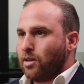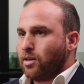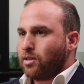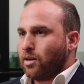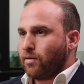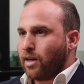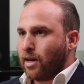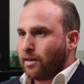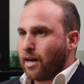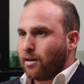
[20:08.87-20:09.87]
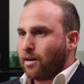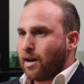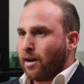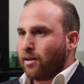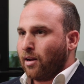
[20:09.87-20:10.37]
sort of get that
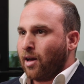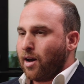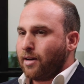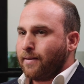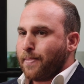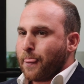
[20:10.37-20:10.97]
out of the line.